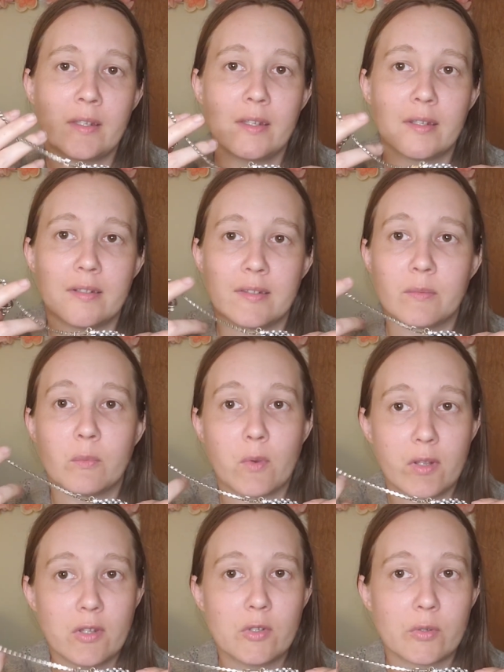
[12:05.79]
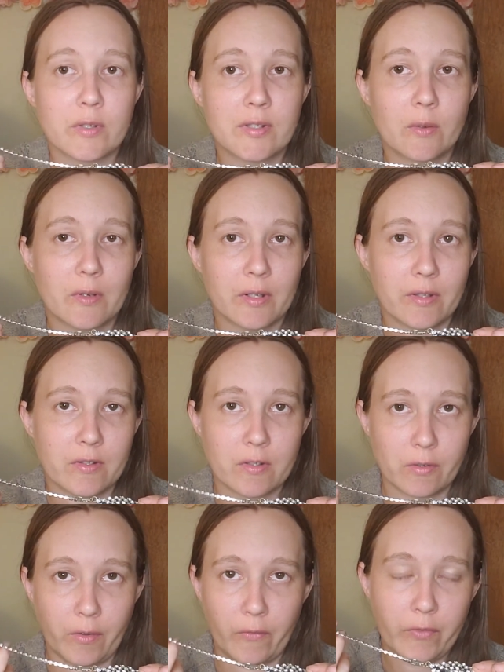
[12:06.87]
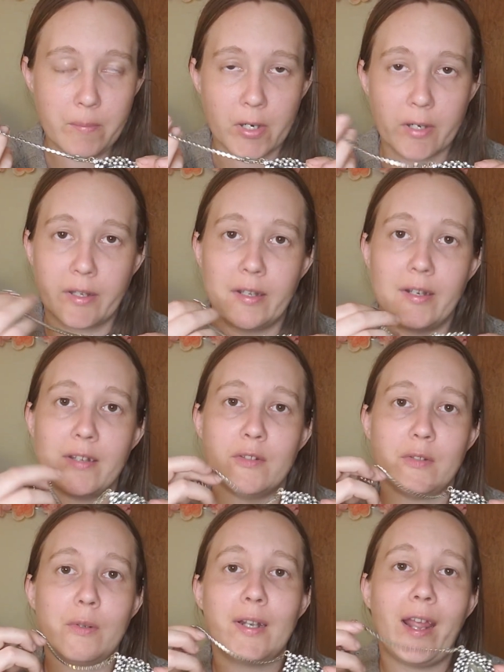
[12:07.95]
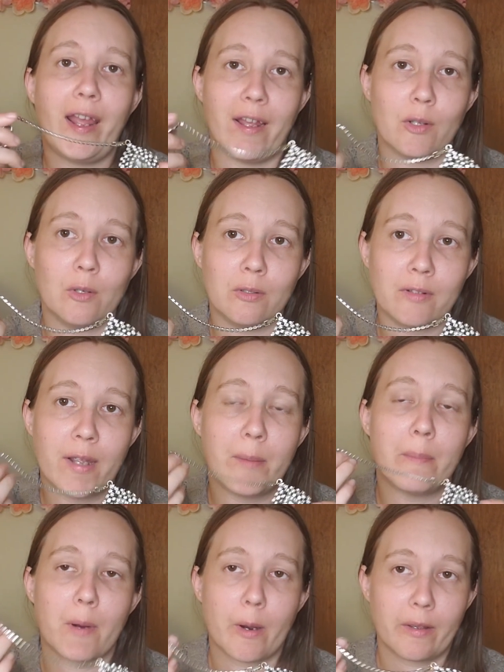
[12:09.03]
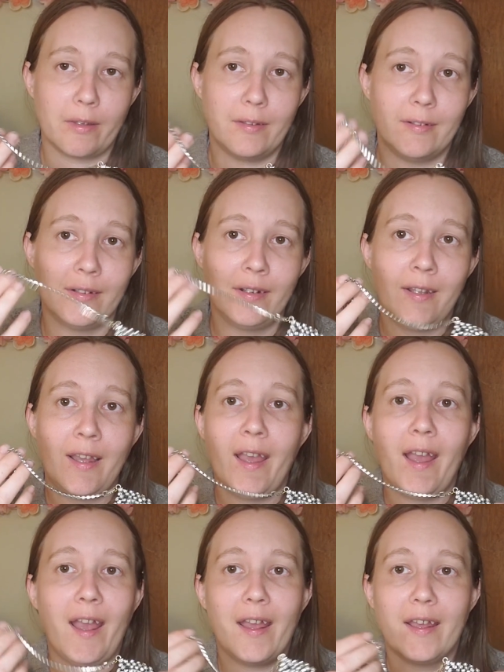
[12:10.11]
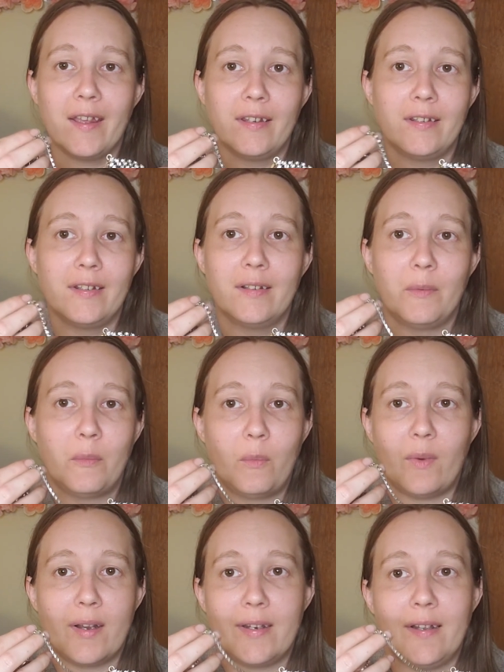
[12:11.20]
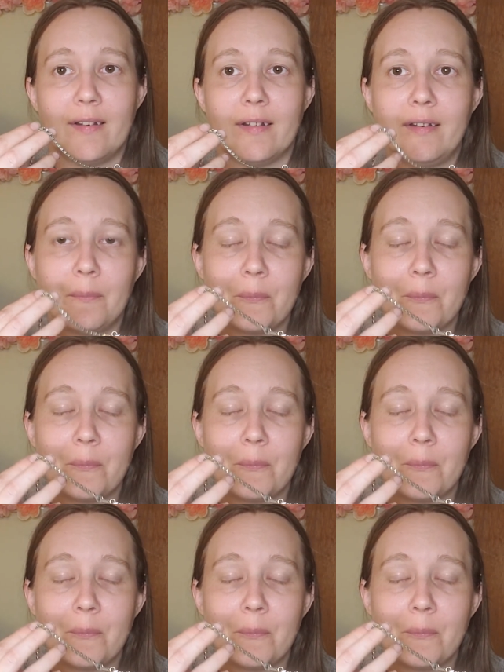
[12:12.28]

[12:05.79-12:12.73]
Because one of the joys of going to the Stirling Flea Market is you can haggle and bargain. And why not?